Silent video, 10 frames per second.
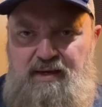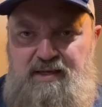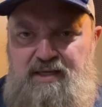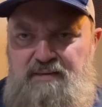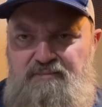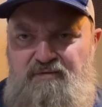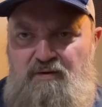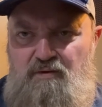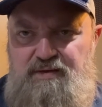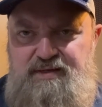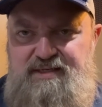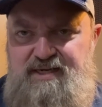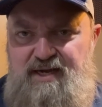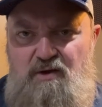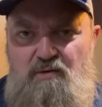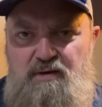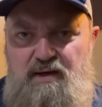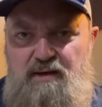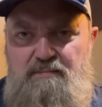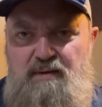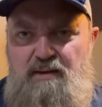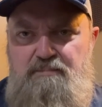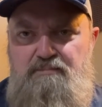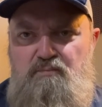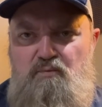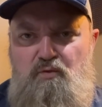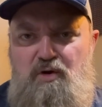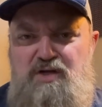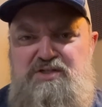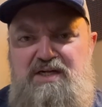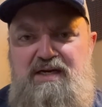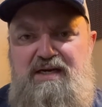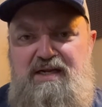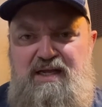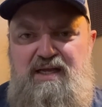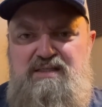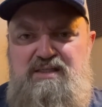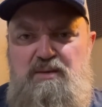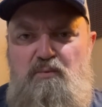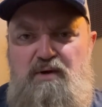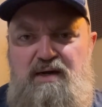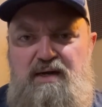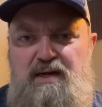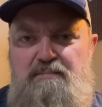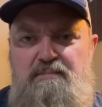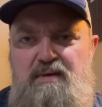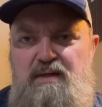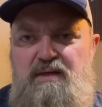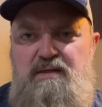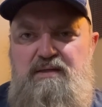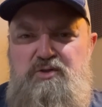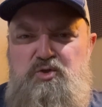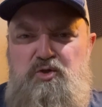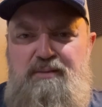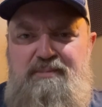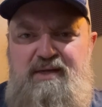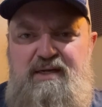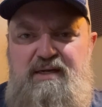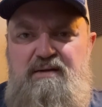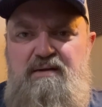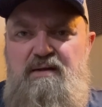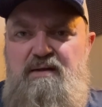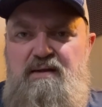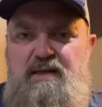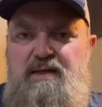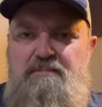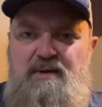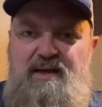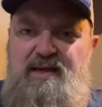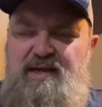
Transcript: I keep falling down. I'm, I'm rushing to get somewhere and I'm tripping and my